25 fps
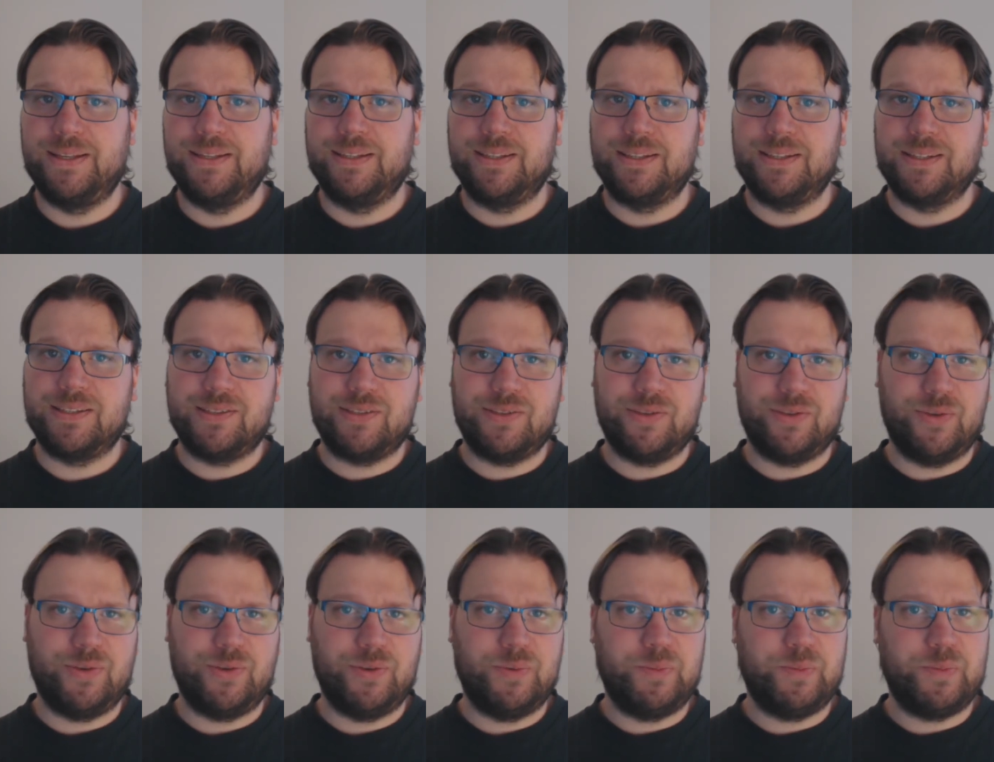
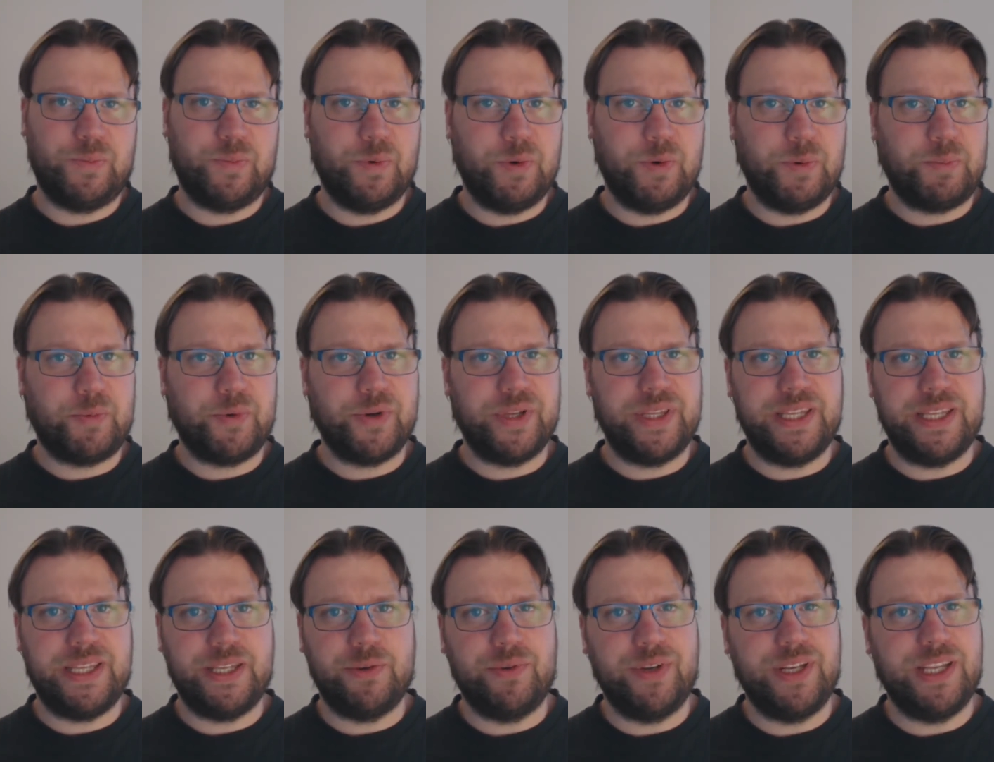So, a pretty
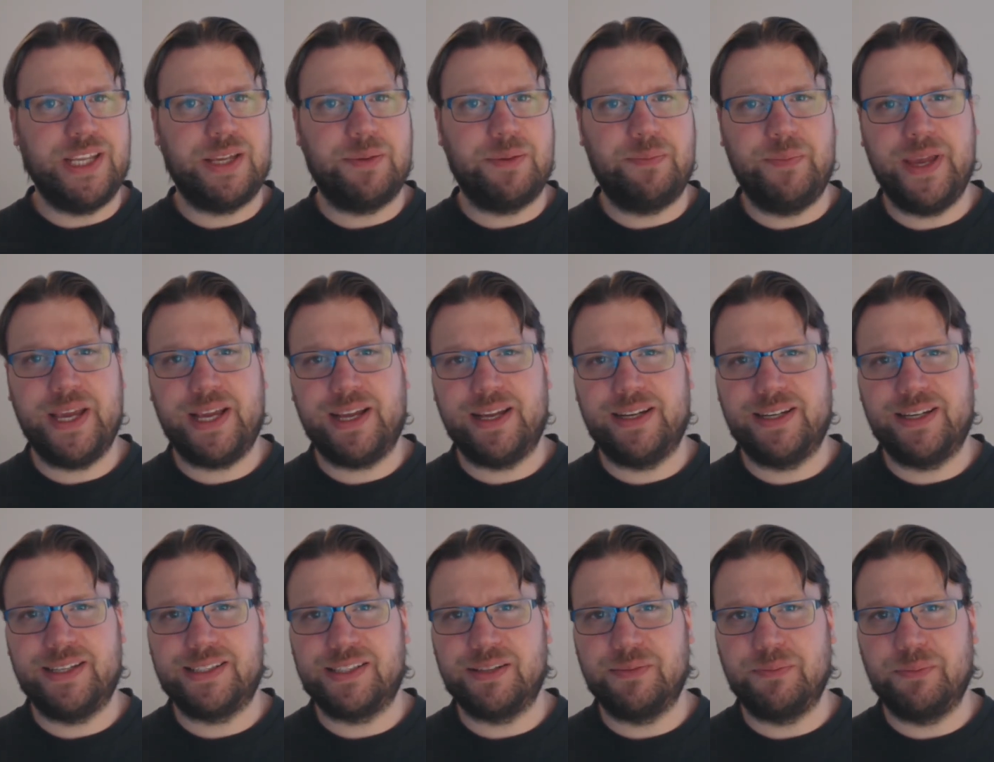unique
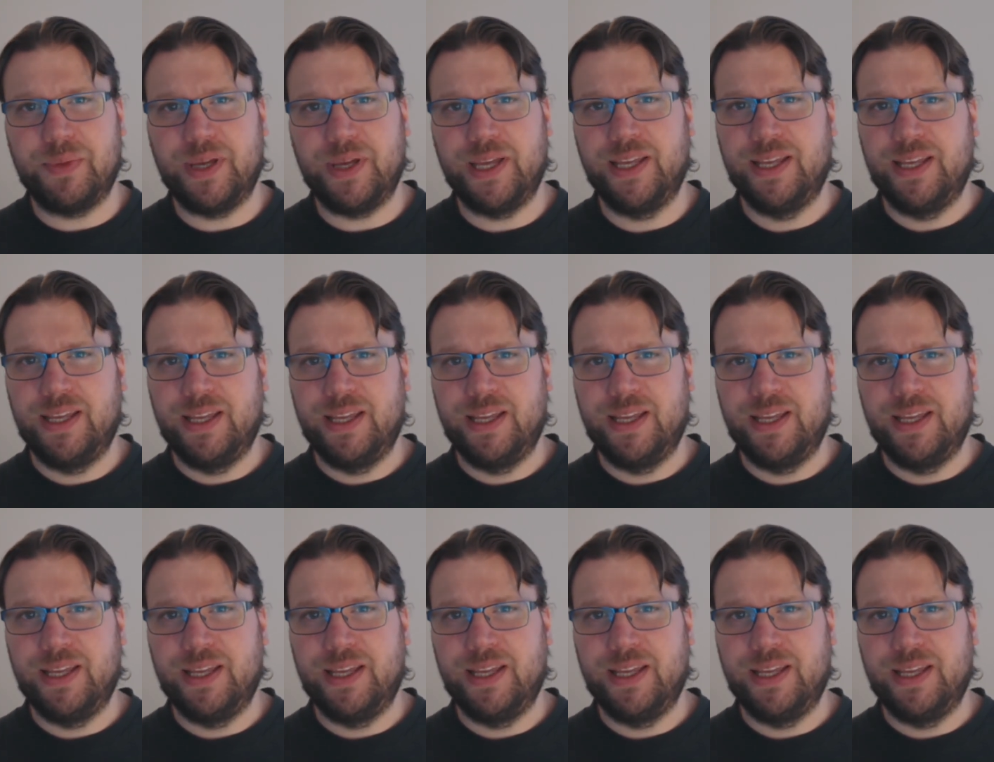mechanism.